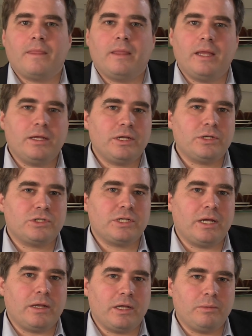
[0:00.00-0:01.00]
and
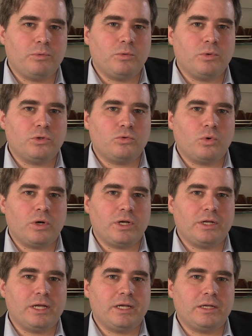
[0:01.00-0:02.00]
consent can be withdrawn
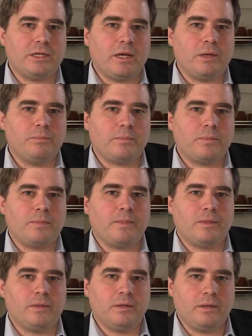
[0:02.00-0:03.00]
at any time.
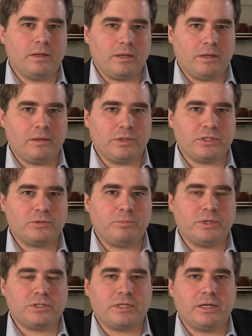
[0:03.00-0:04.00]
This
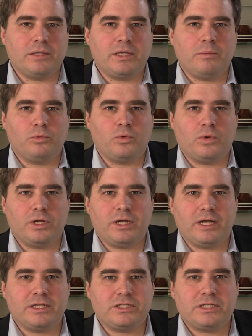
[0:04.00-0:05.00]
means that the employee
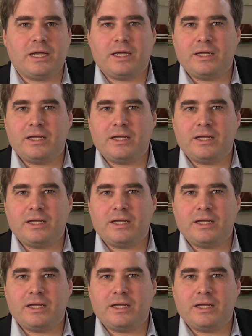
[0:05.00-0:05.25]
can say